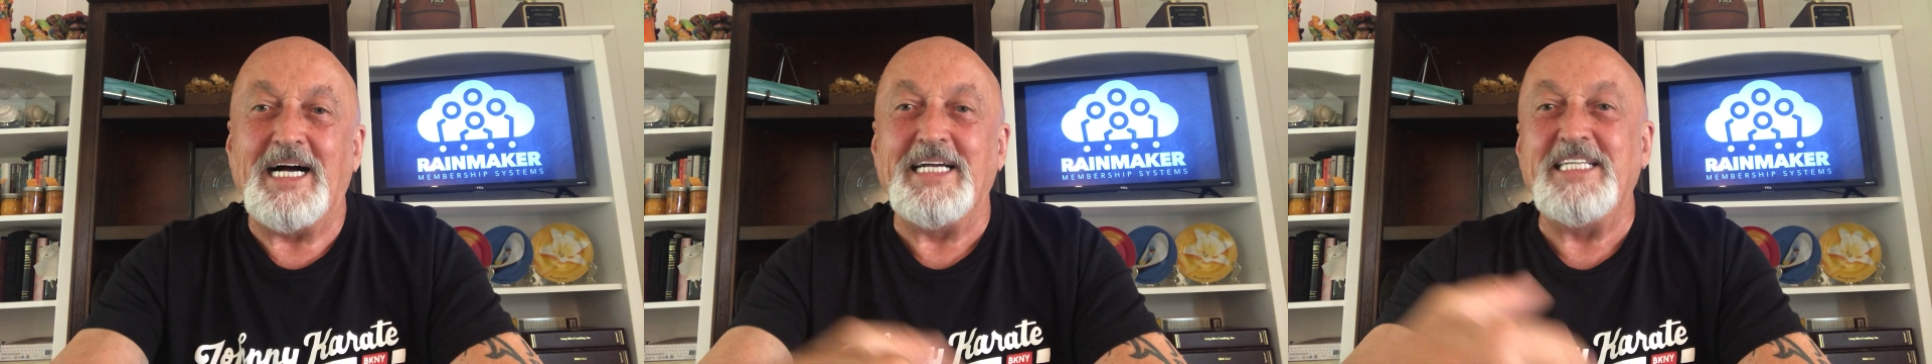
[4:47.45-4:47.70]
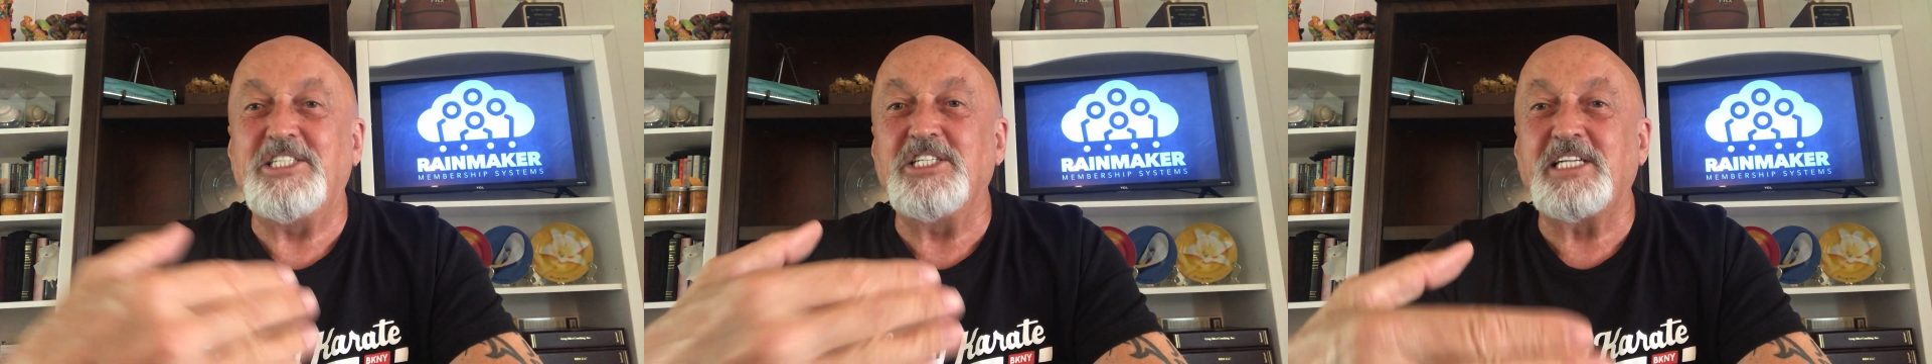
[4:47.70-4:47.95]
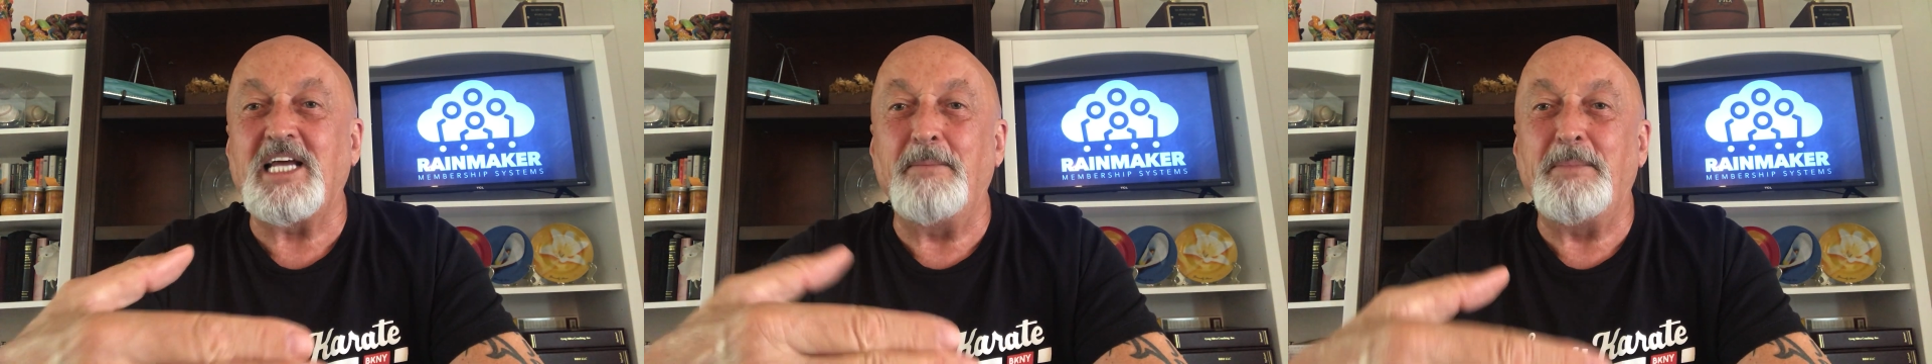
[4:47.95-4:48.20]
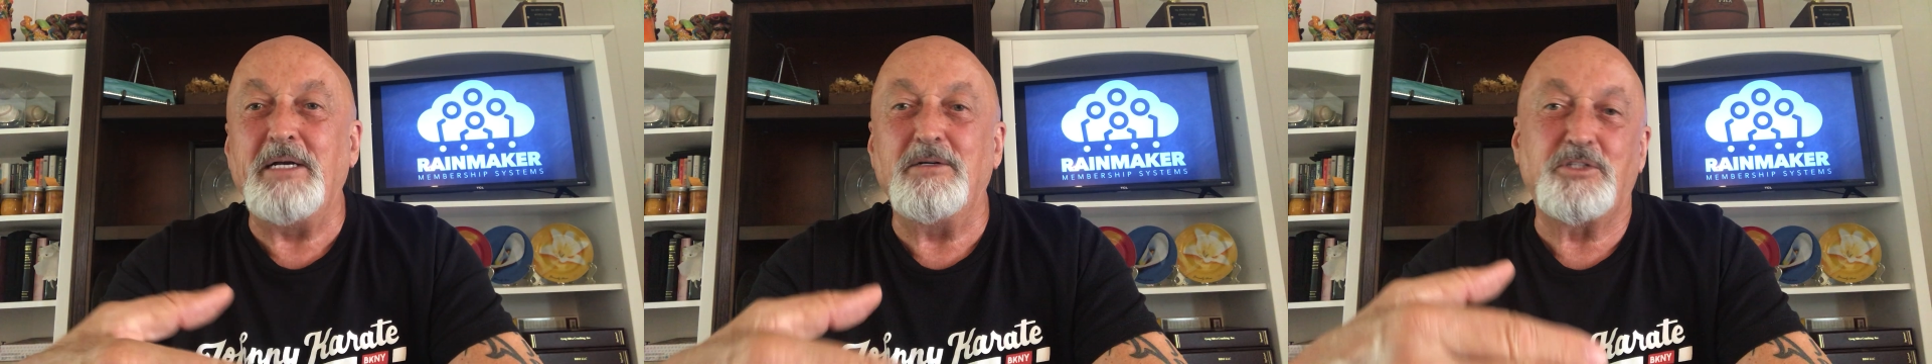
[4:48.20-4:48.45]
He's just got to
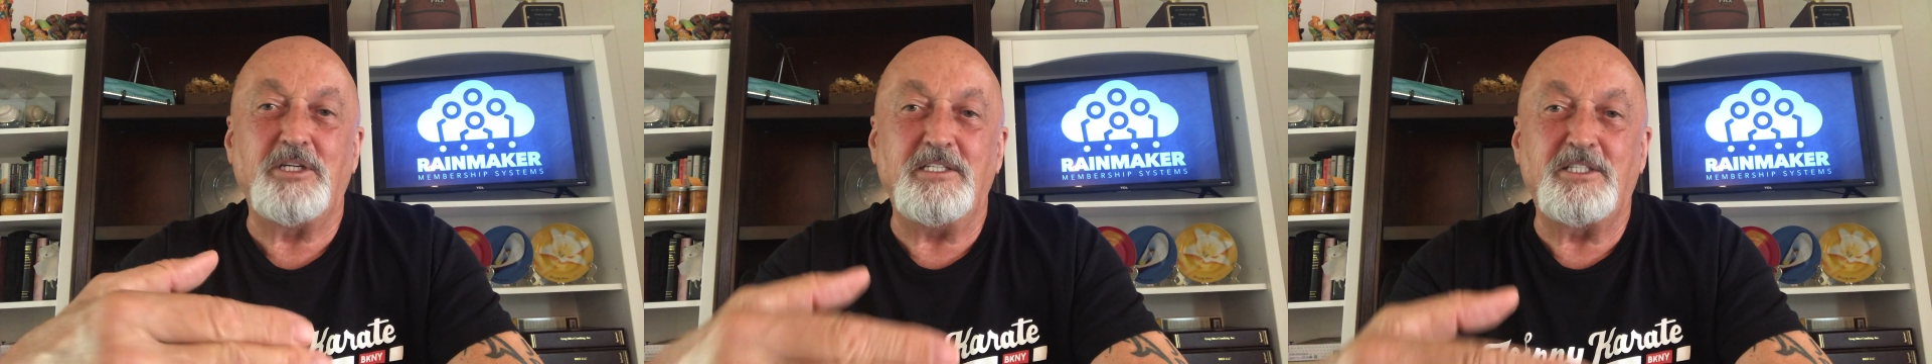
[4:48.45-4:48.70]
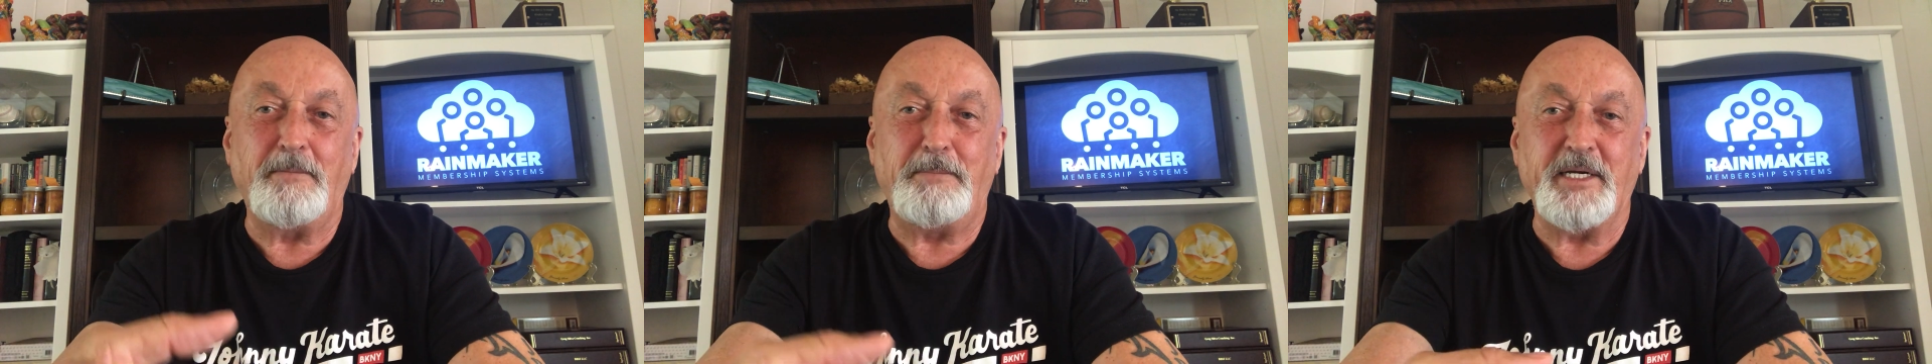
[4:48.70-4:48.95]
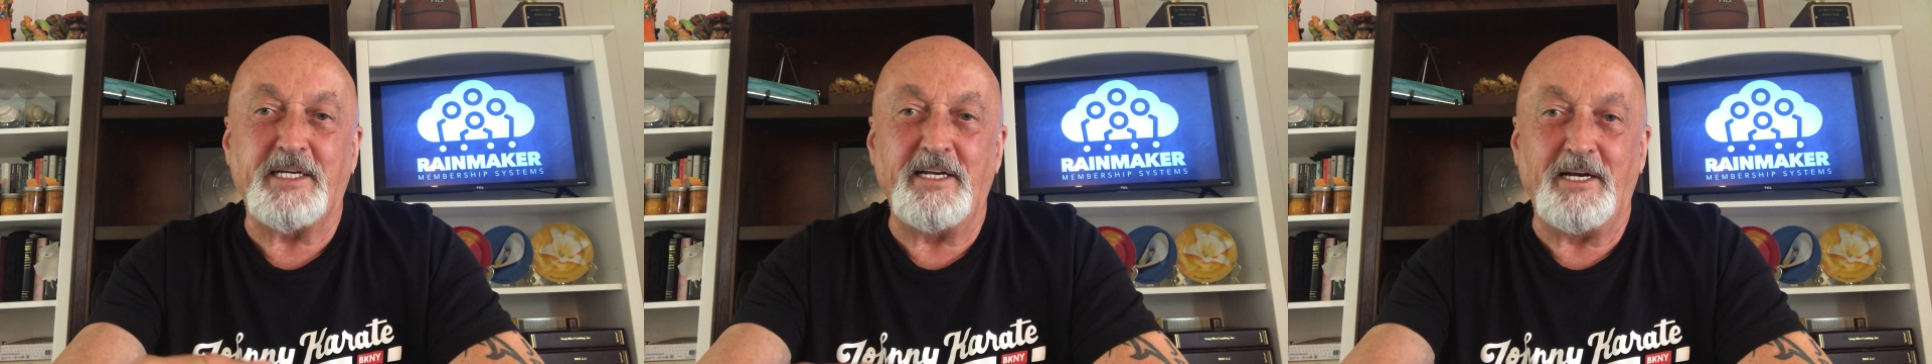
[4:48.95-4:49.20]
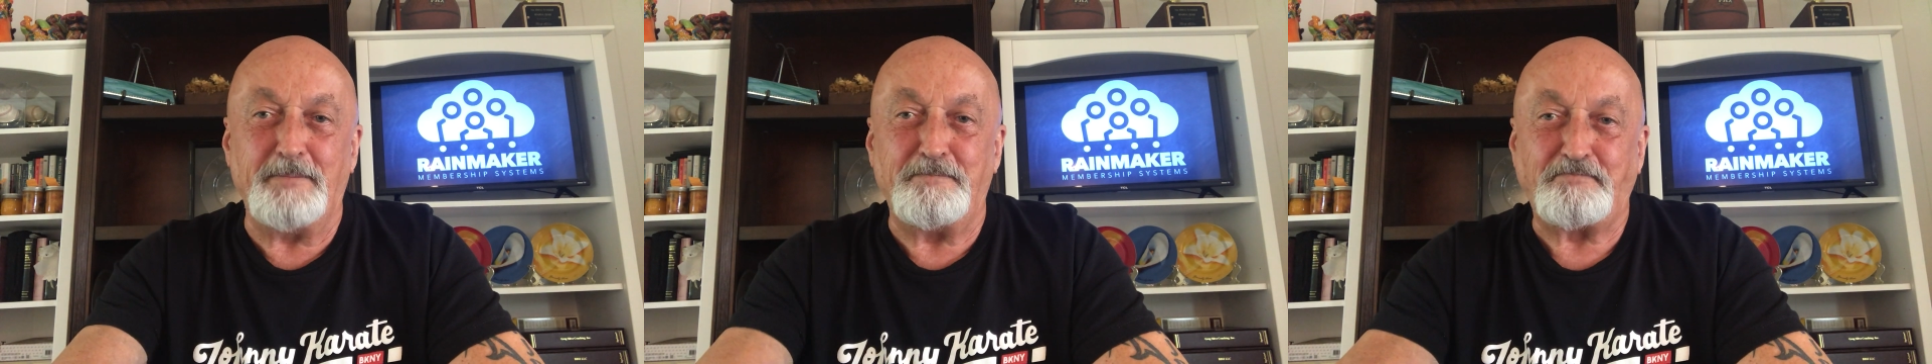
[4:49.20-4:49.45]
be able to pick it
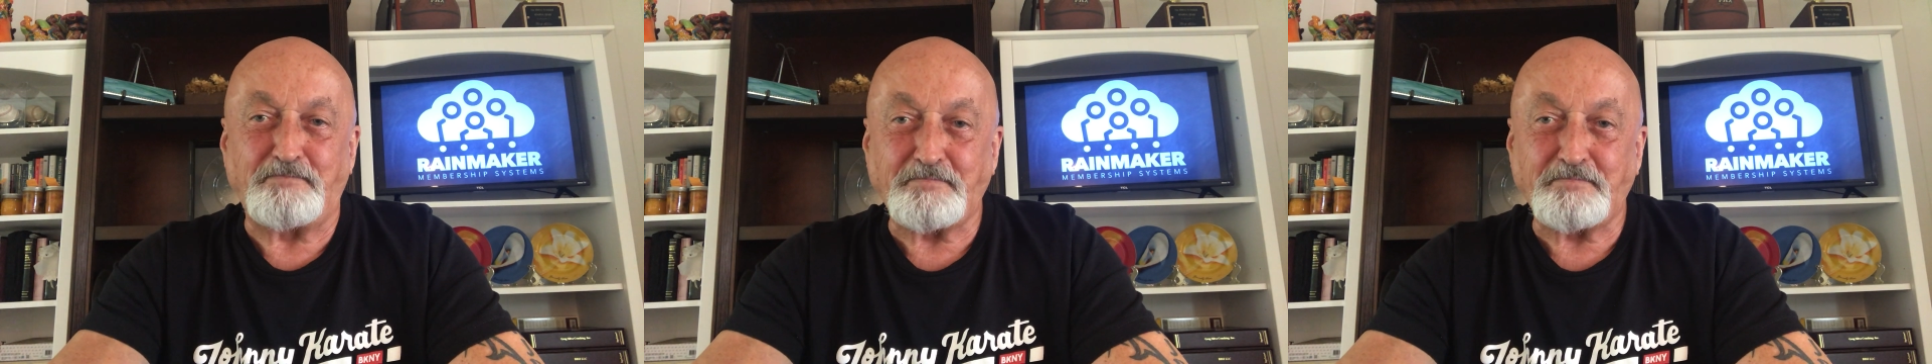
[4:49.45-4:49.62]
up.